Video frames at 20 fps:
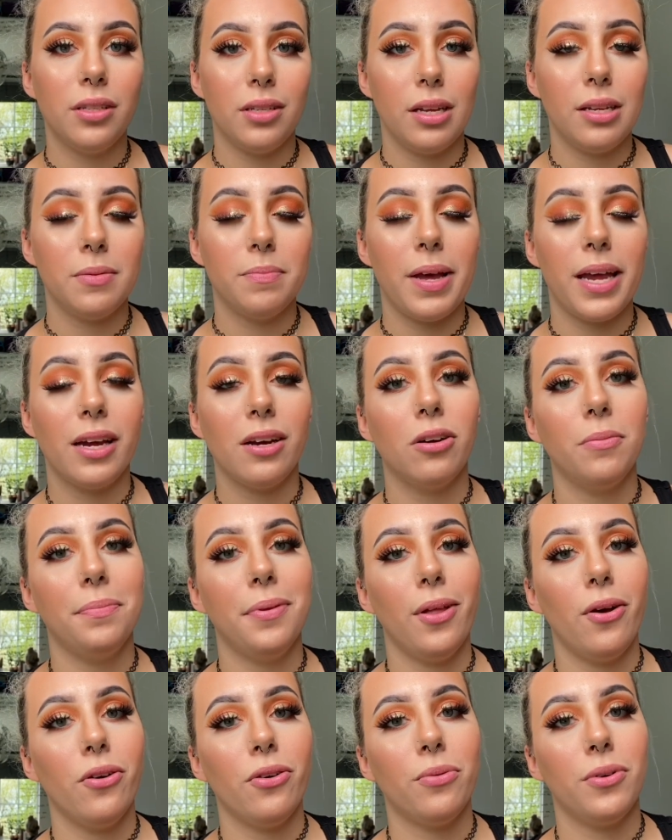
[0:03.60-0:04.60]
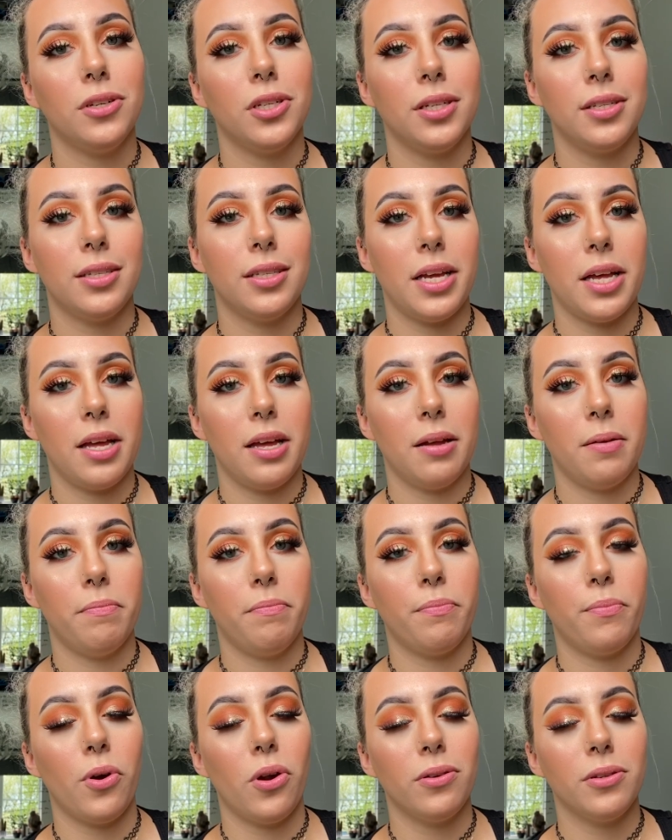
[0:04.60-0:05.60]
this makeup look, which is the
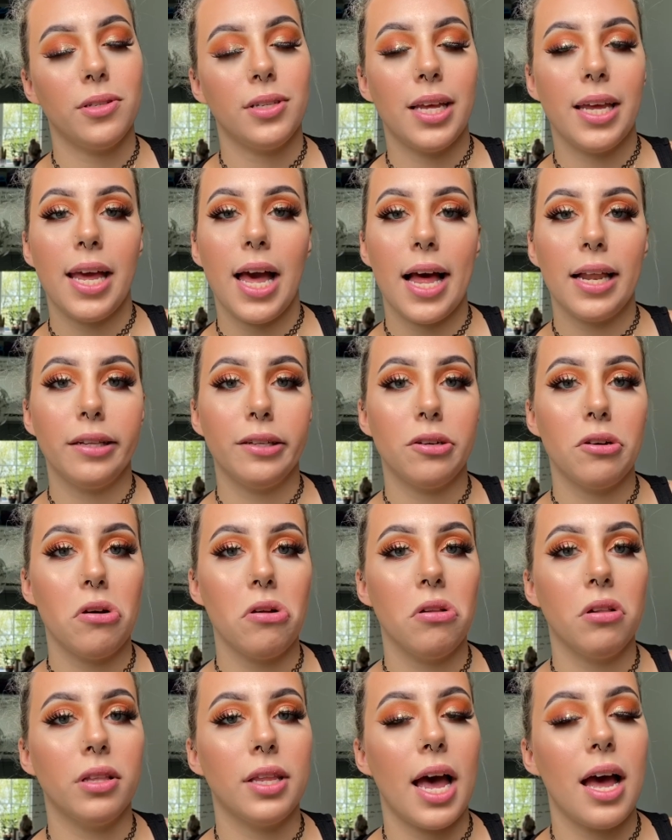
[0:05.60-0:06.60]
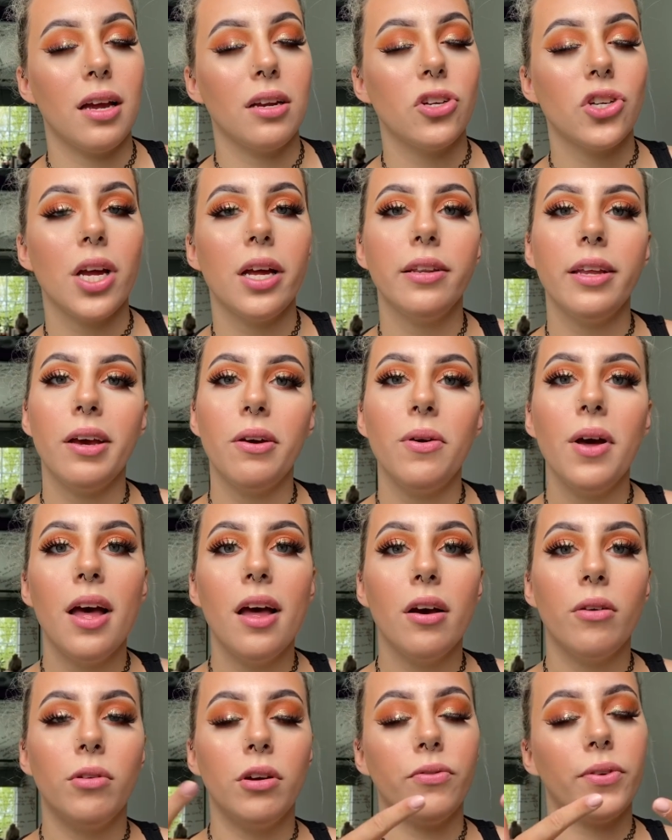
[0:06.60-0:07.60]
bronzy and gold eyeshadow
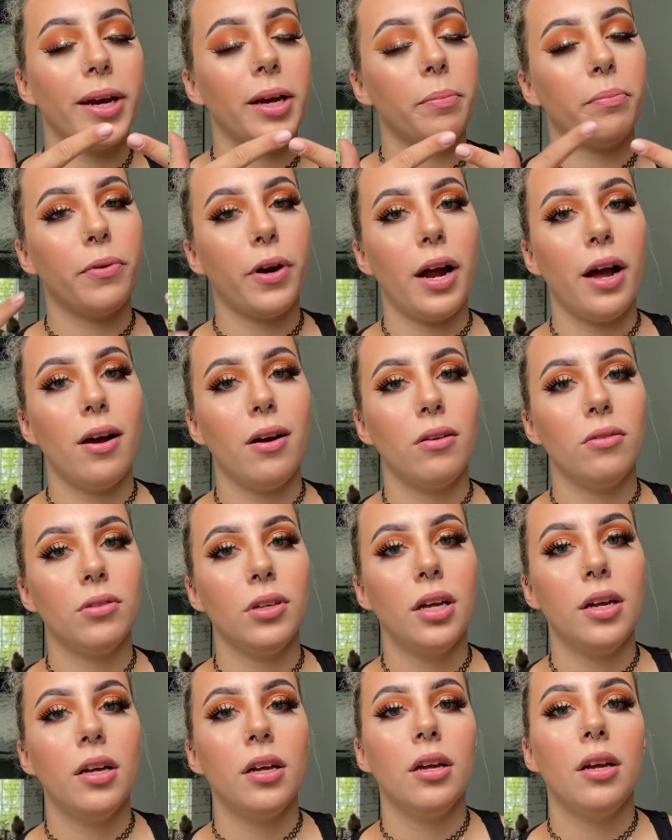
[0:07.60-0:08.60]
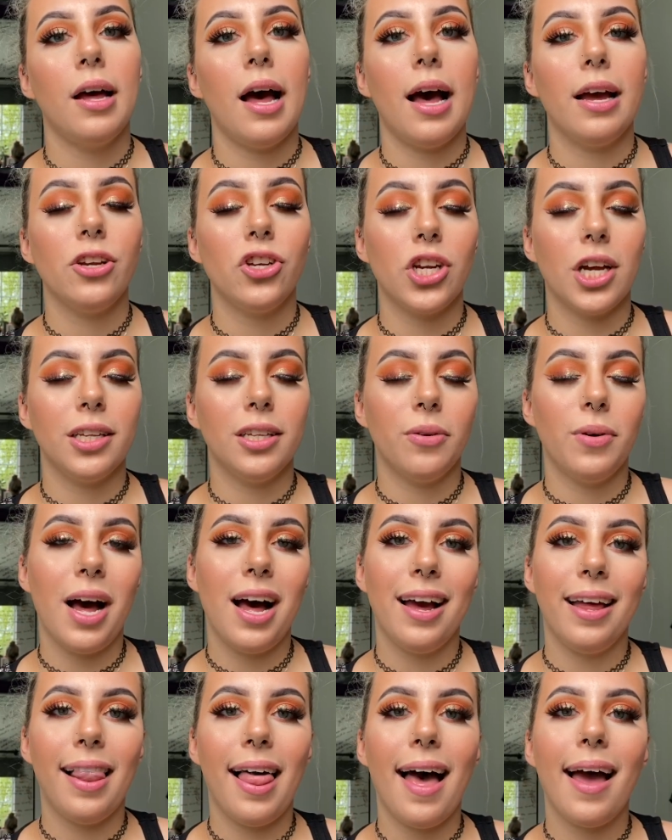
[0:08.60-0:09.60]
with a brown eyeshadow
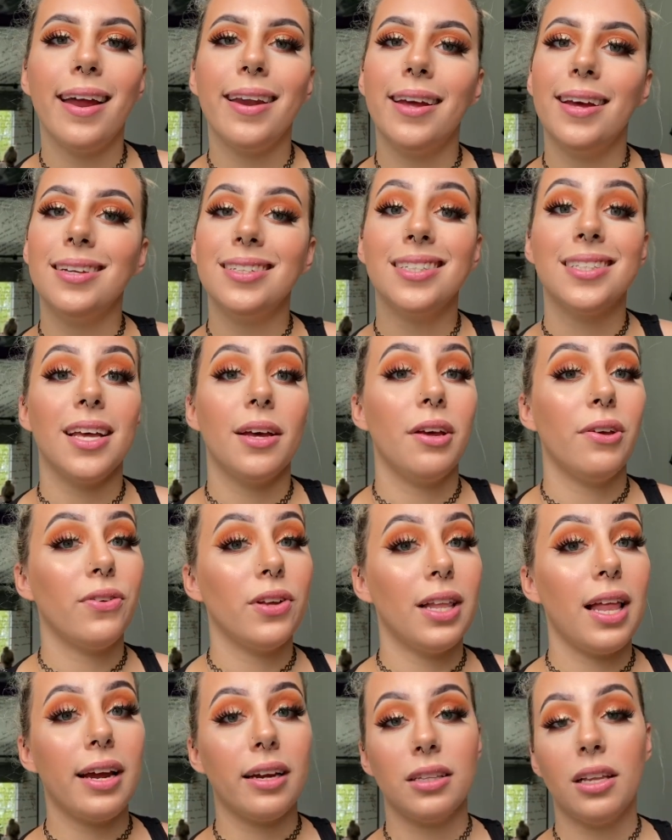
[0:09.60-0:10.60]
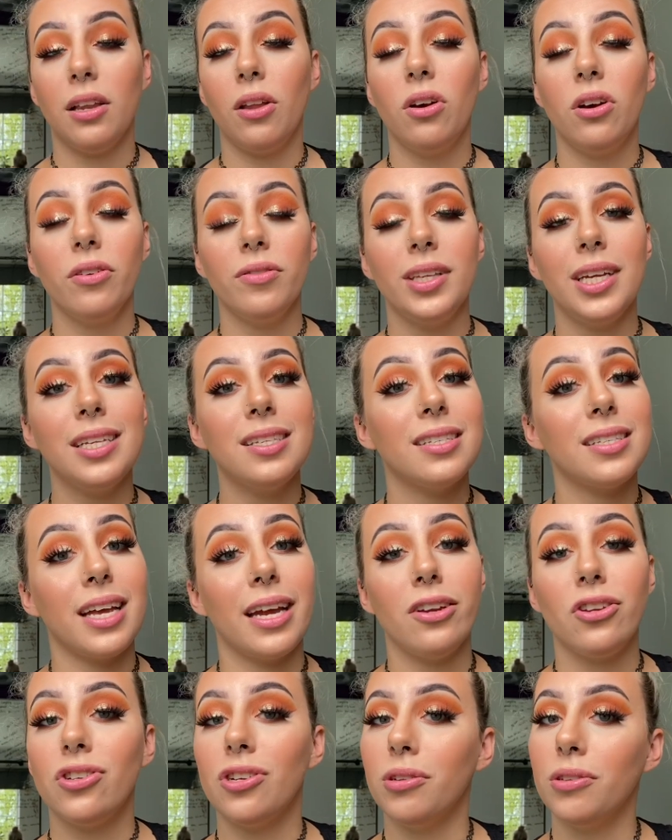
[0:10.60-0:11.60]
eyeliner. So if you like the look of this,
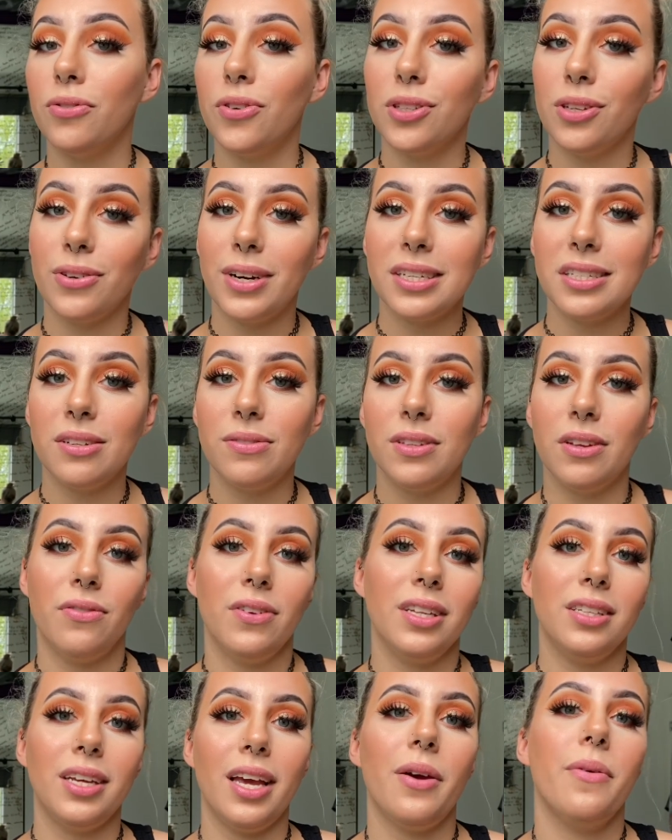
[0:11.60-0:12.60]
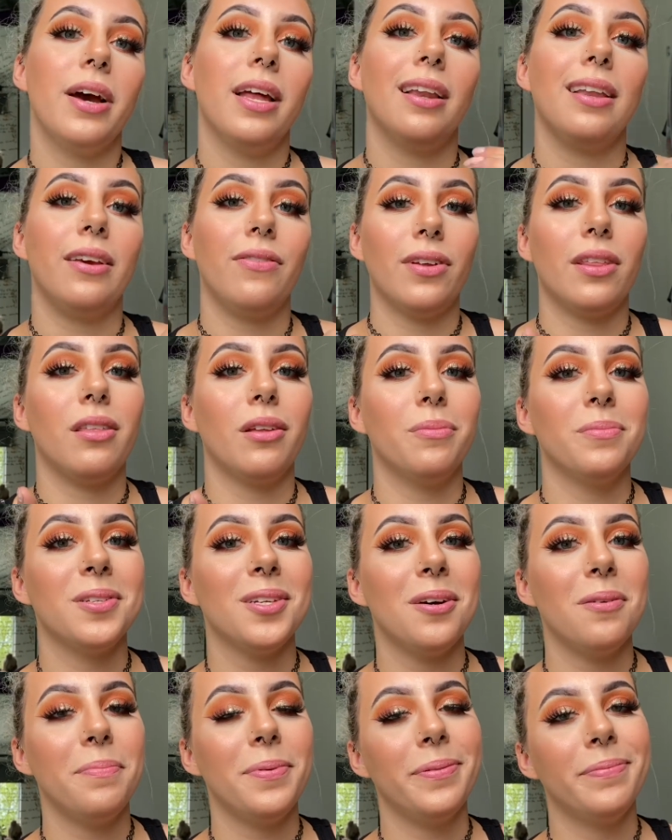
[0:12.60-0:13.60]
stay tuned for the rest of the video and leave a thumbs
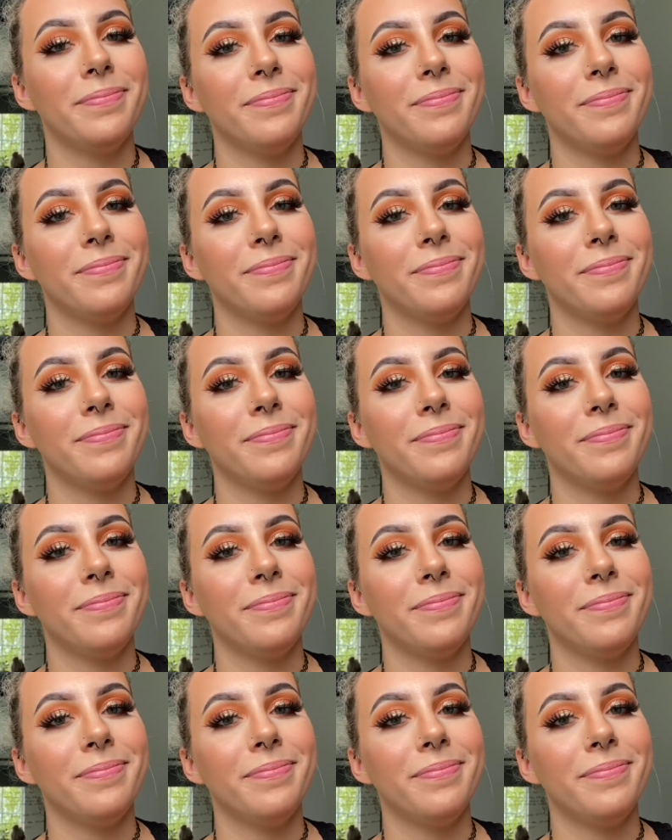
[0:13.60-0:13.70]
up.